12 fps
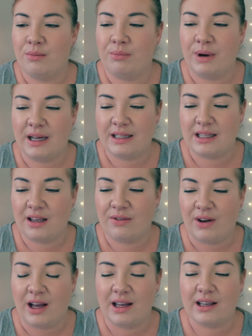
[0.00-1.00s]
but if
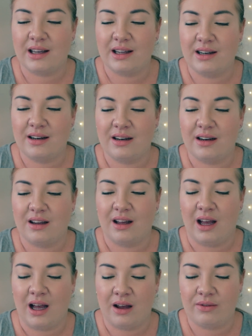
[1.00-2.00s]
I can
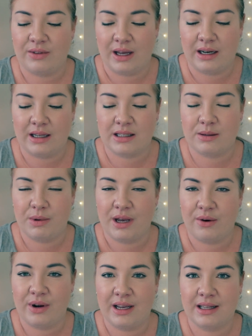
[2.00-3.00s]
have that
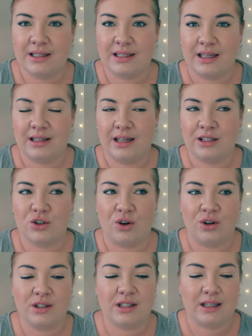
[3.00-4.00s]
experience and that
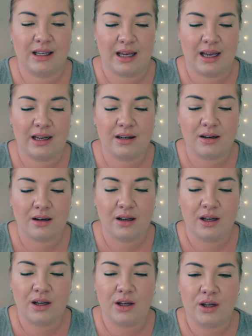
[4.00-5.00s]
chance again
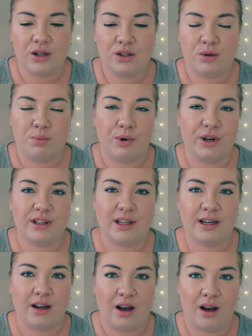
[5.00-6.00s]
to birth
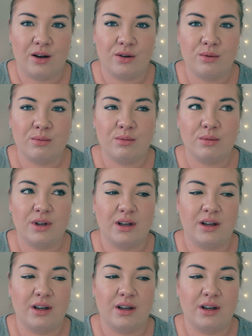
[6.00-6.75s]
at home,